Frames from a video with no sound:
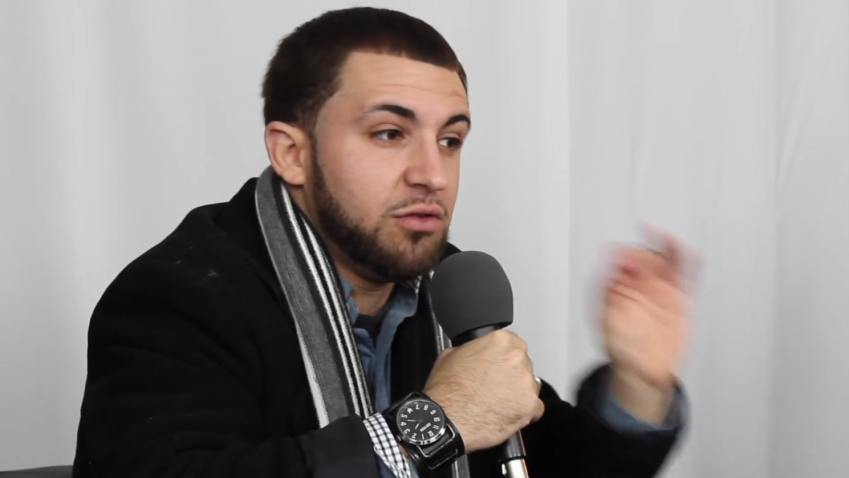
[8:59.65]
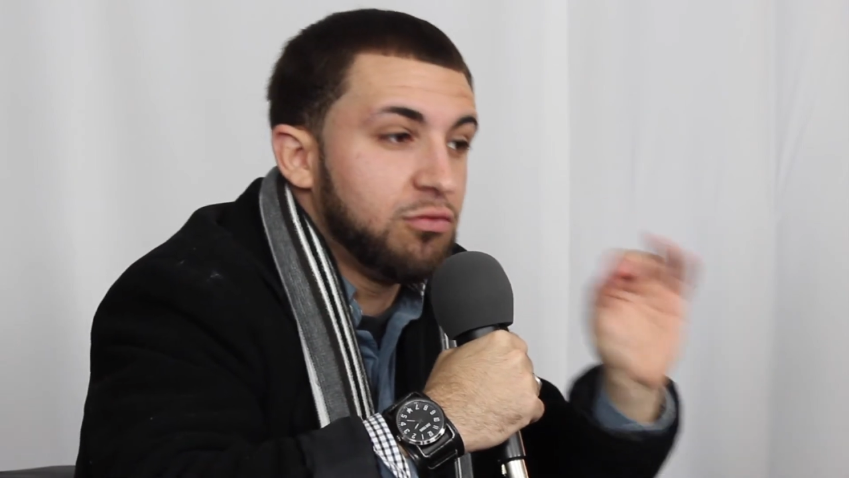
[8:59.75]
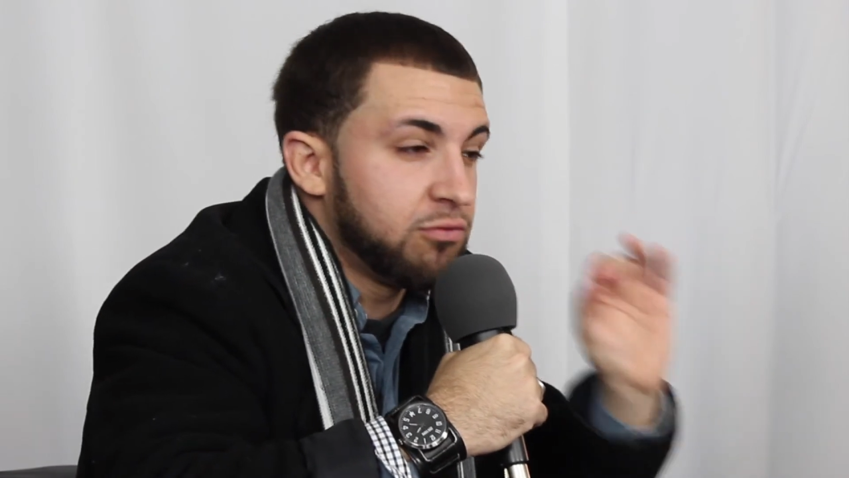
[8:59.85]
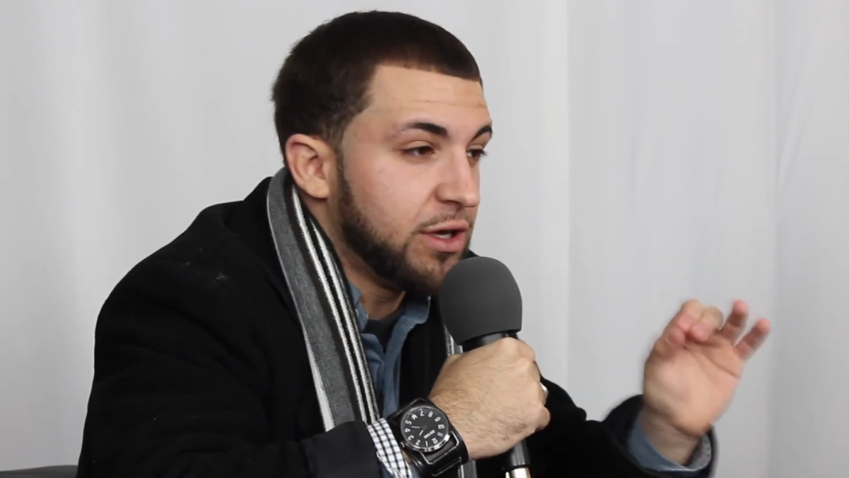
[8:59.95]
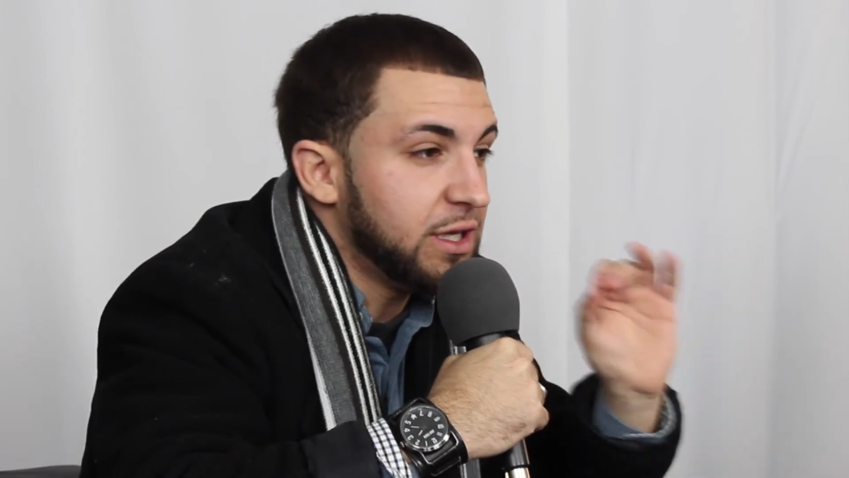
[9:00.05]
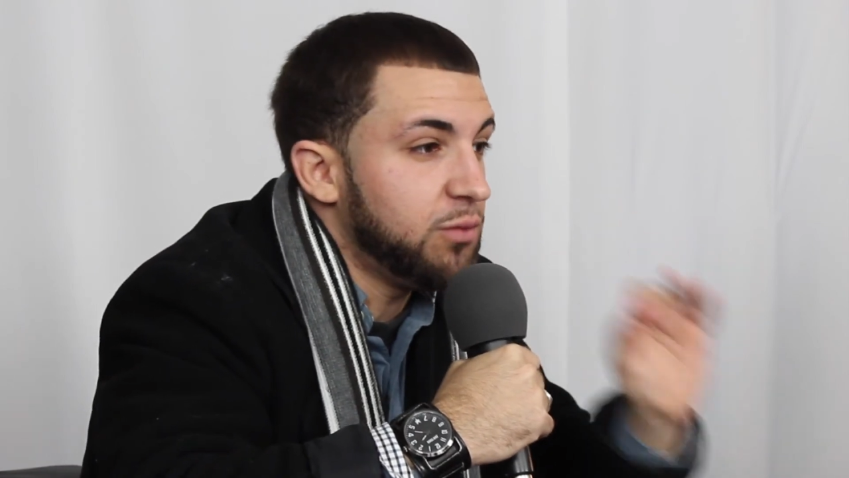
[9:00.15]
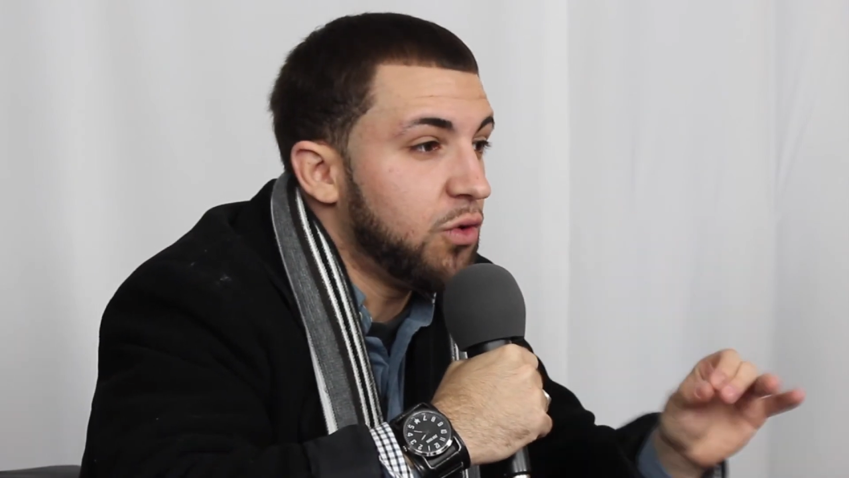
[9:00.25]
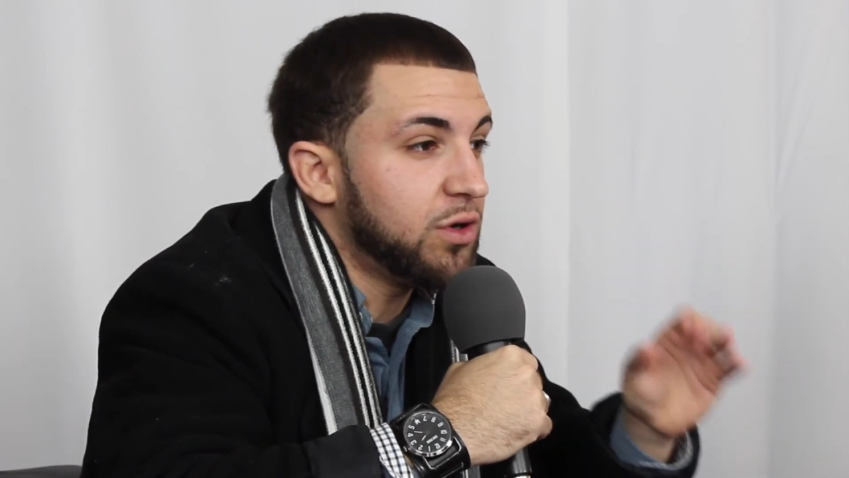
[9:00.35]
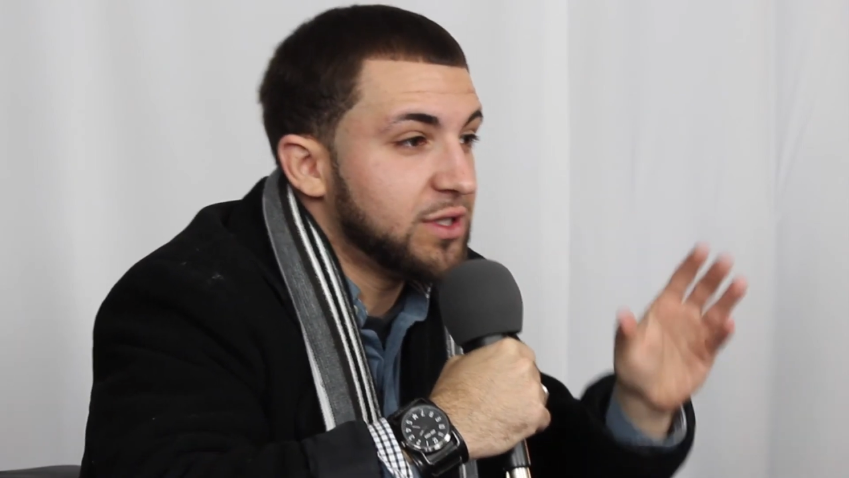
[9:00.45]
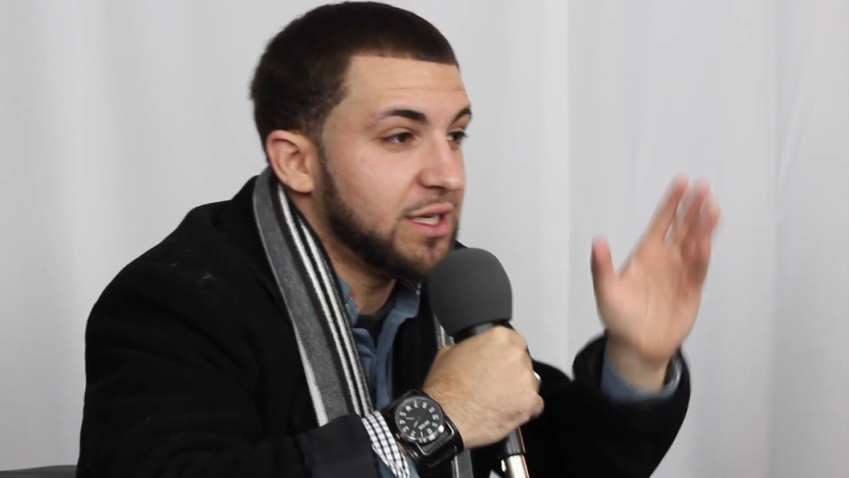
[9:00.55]
you really
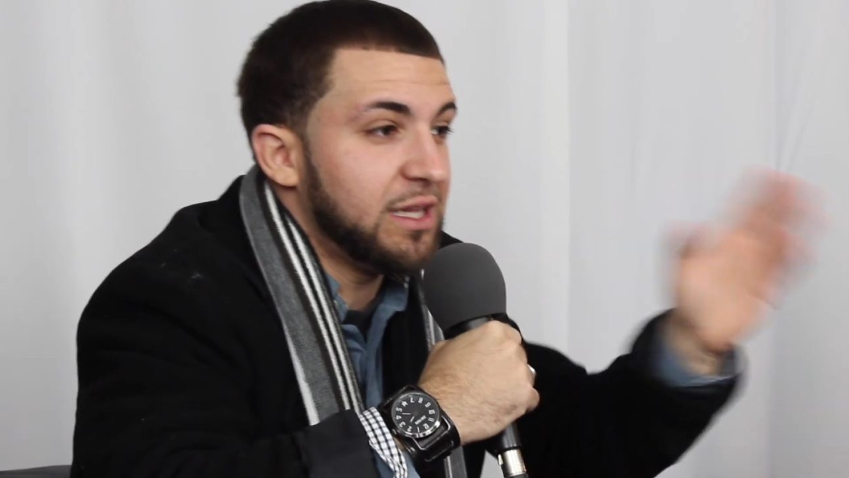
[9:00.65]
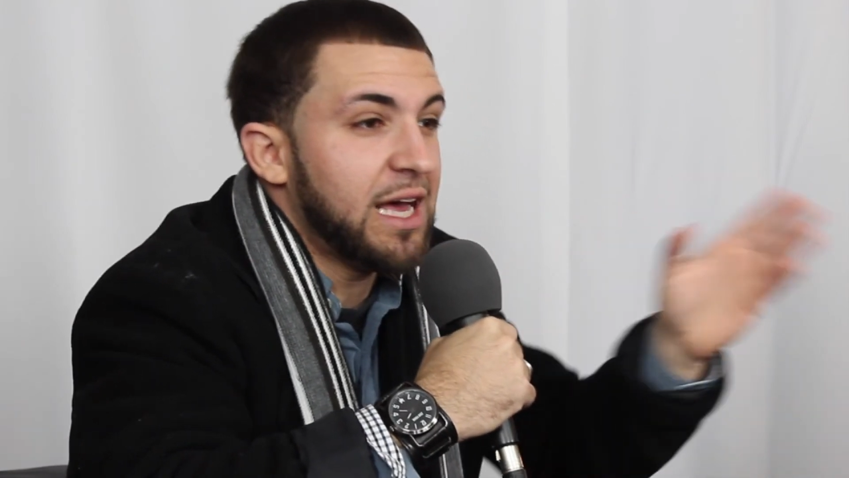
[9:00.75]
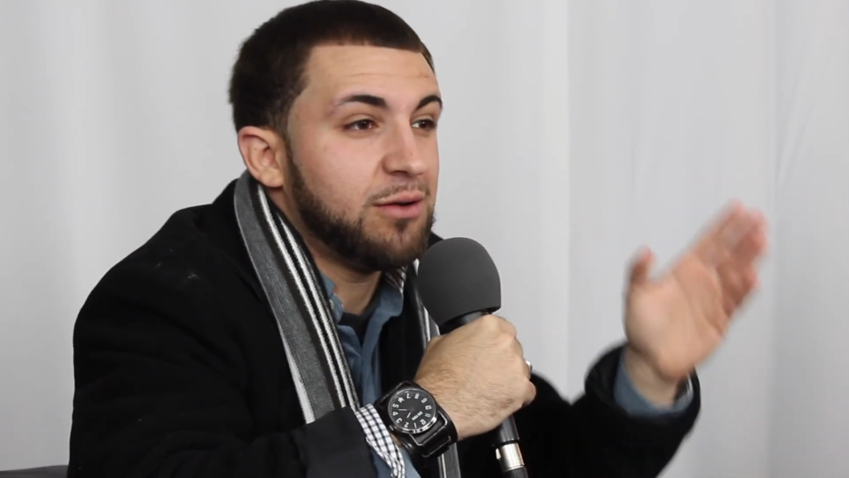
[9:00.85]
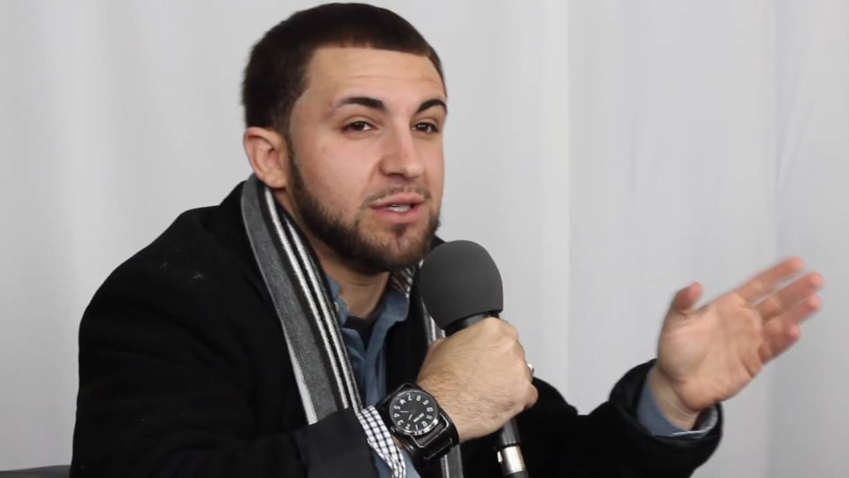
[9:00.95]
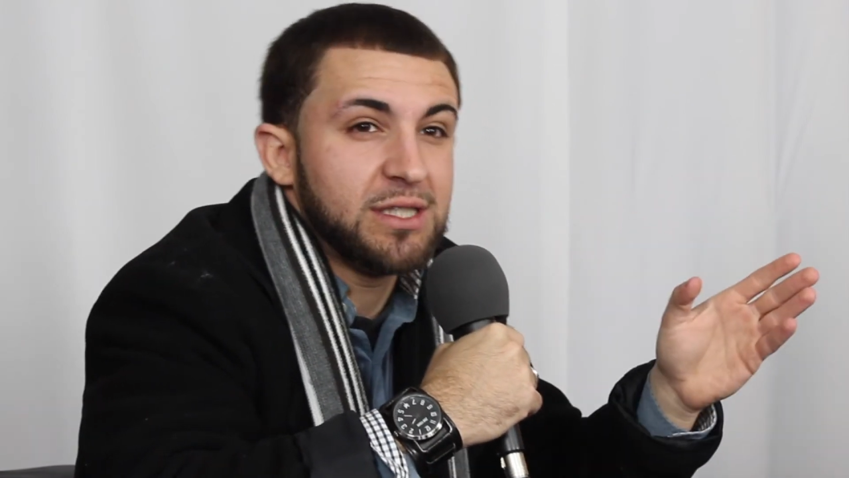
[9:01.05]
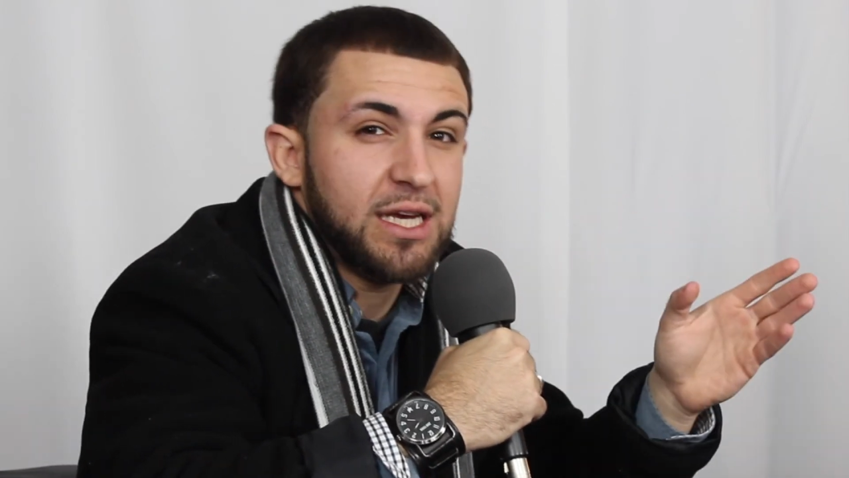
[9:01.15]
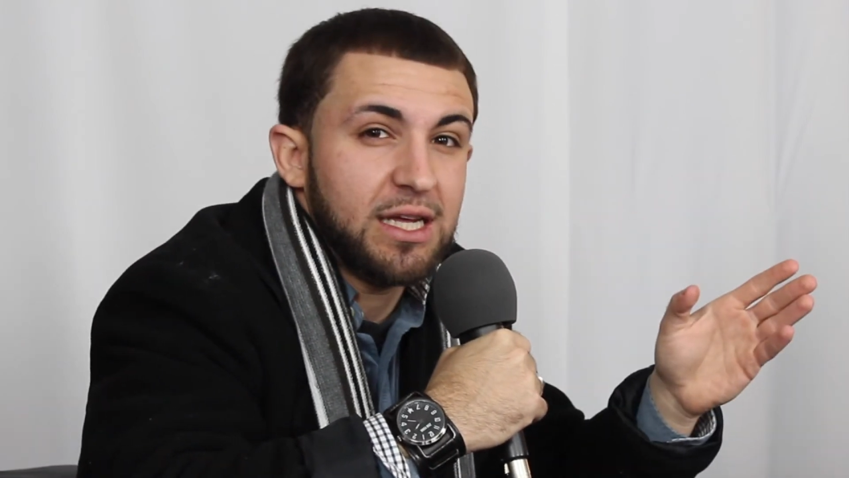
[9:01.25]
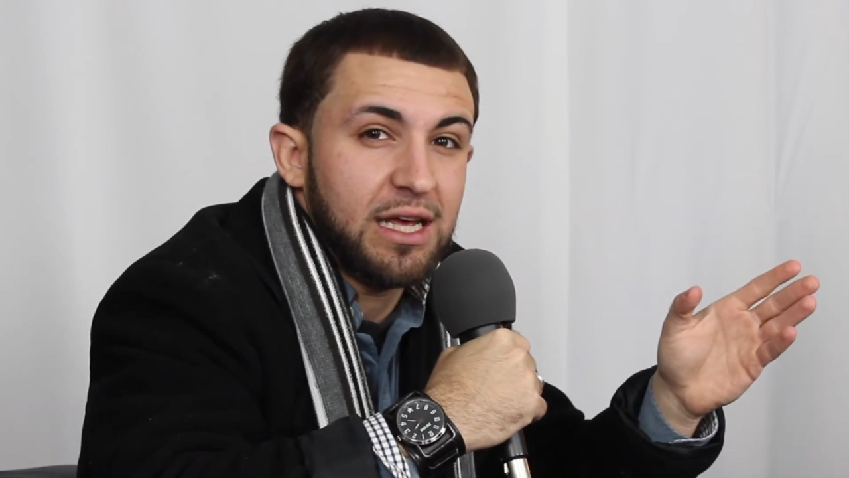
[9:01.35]
wanted and that was it,